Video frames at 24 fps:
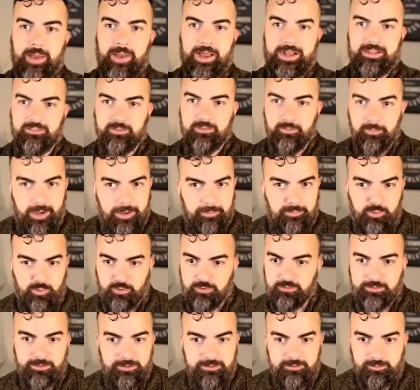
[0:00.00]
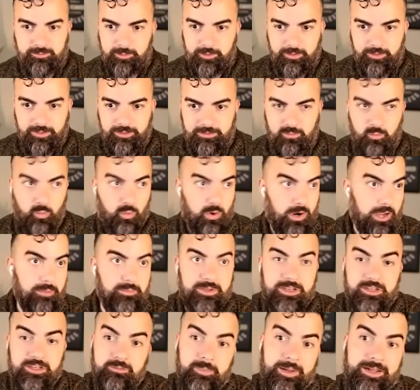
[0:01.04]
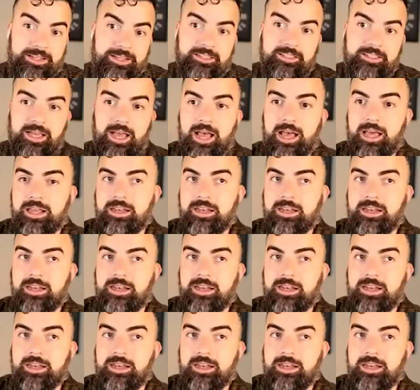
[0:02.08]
to my personal experience. Why? Because my dad